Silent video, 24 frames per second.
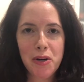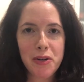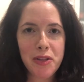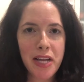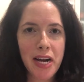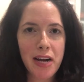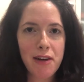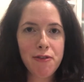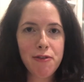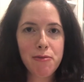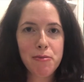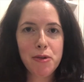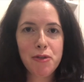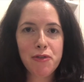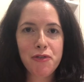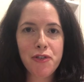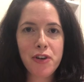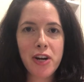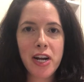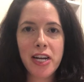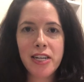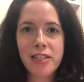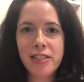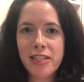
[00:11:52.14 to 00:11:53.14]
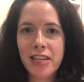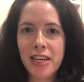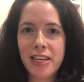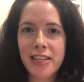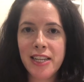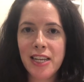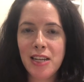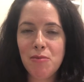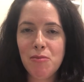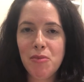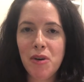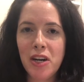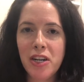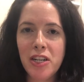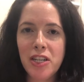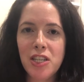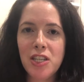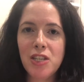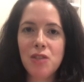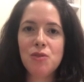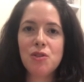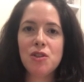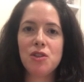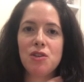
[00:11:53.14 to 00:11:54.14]
that from a friend and then bought a
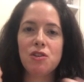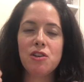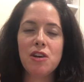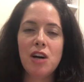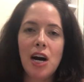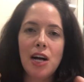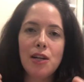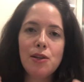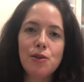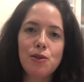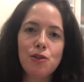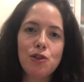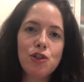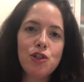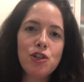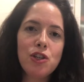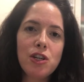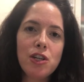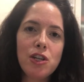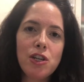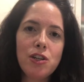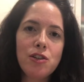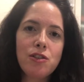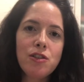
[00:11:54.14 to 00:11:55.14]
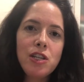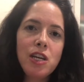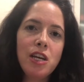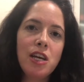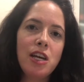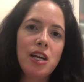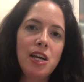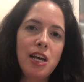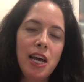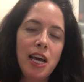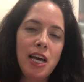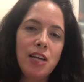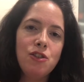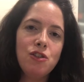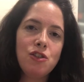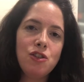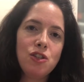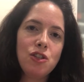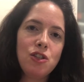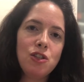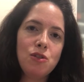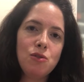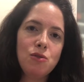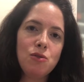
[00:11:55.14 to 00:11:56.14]
cute little collared shirt and
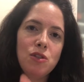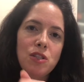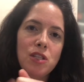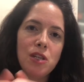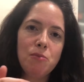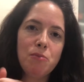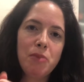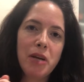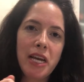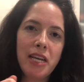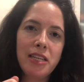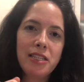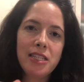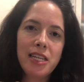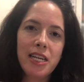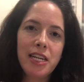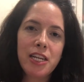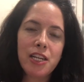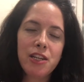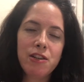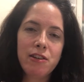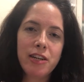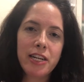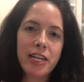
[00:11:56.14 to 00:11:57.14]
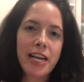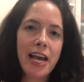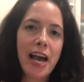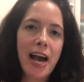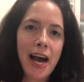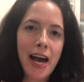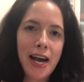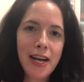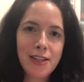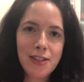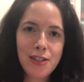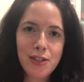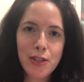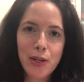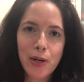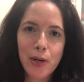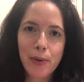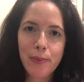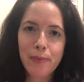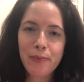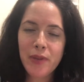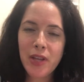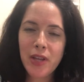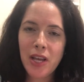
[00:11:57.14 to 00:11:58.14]
just used some pants that he already had.
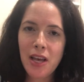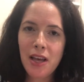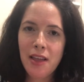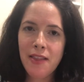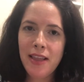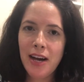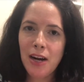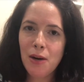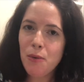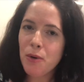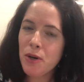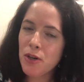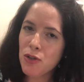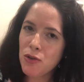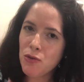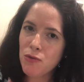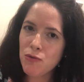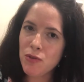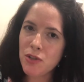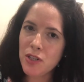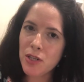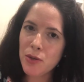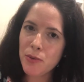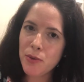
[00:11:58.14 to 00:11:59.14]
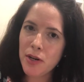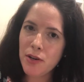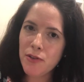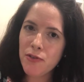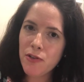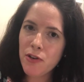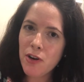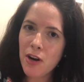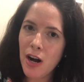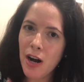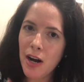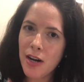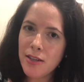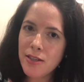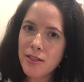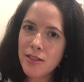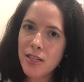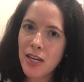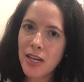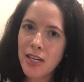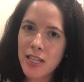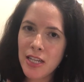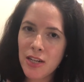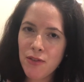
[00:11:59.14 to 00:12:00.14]
So that worked really well for us.
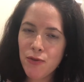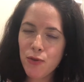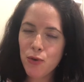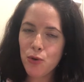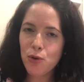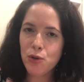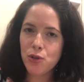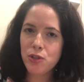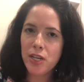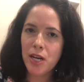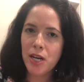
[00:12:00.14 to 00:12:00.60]
And then of course I